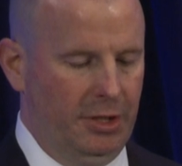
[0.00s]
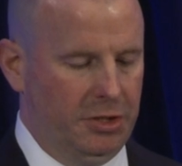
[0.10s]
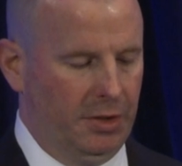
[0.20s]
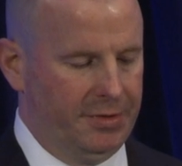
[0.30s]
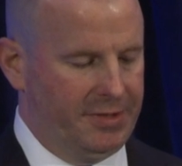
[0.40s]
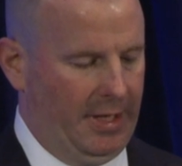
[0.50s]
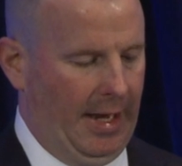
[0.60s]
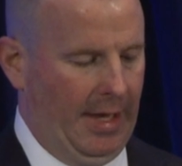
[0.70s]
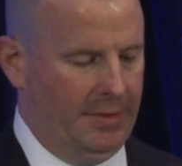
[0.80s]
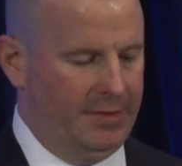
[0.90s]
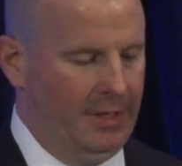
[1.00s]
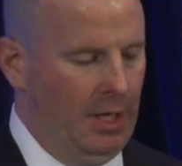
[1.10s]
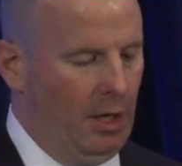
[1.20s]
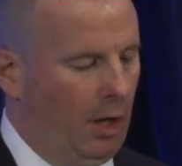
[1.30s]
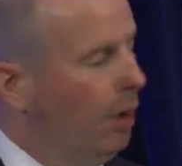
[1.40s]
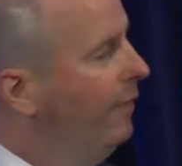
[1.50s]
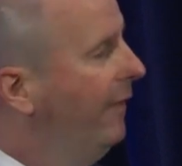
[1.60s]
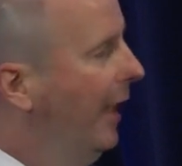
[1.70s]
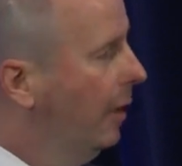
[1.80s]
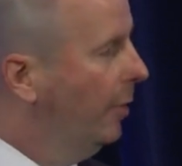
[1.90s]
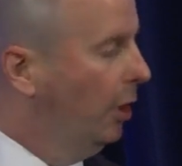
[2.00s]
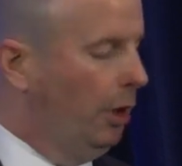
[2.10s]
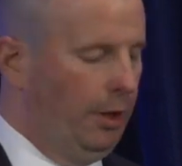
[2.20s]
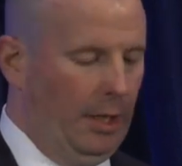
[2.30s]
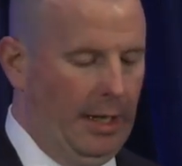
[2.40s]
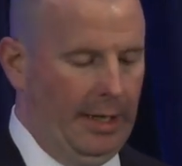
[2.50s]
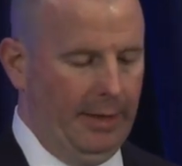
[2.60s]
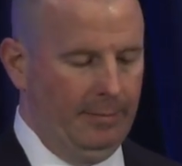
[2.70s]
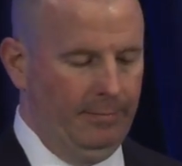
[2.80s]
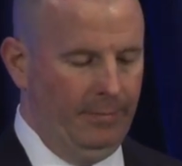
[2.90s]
digital scans are available online,